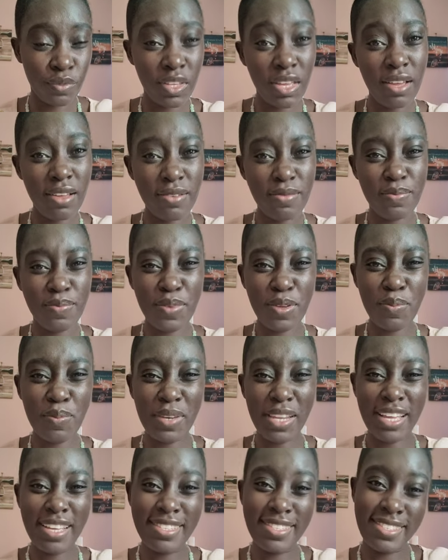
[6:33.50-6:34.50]
yeah, be
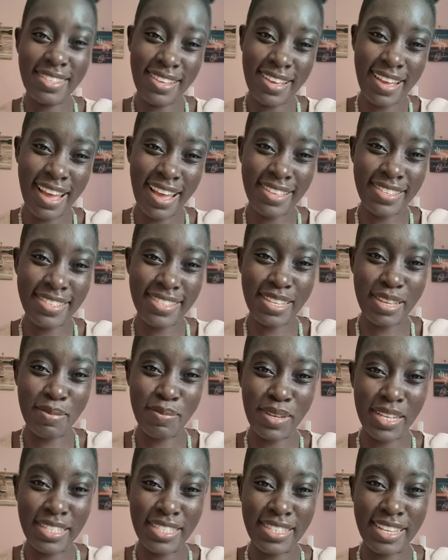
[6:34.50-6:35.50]
blessed and stay
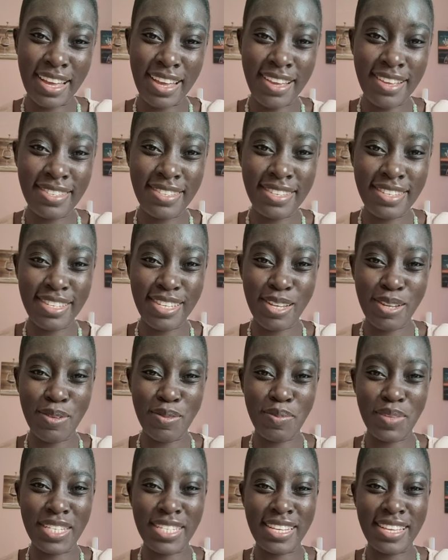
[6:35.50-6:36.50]
blessed, guys. Till
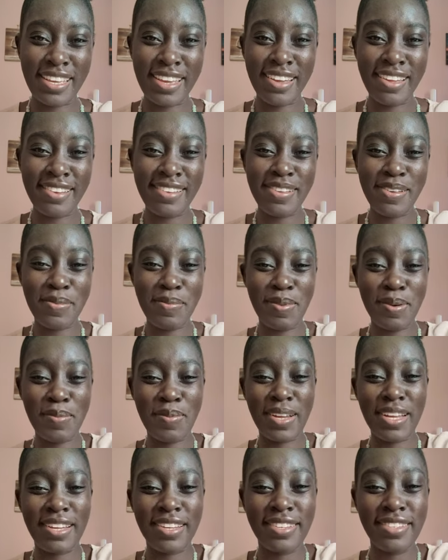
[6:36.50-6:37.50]
we meet again.
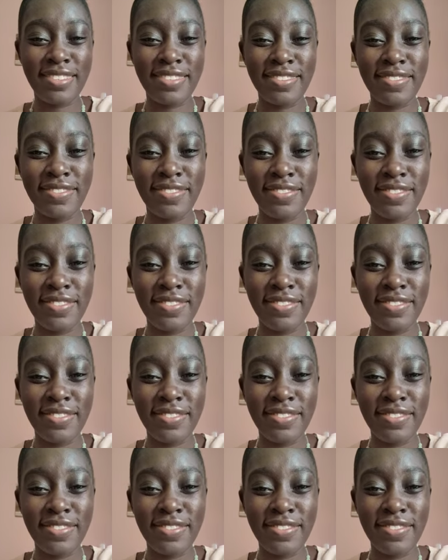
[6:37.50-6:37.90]
Bye-bye.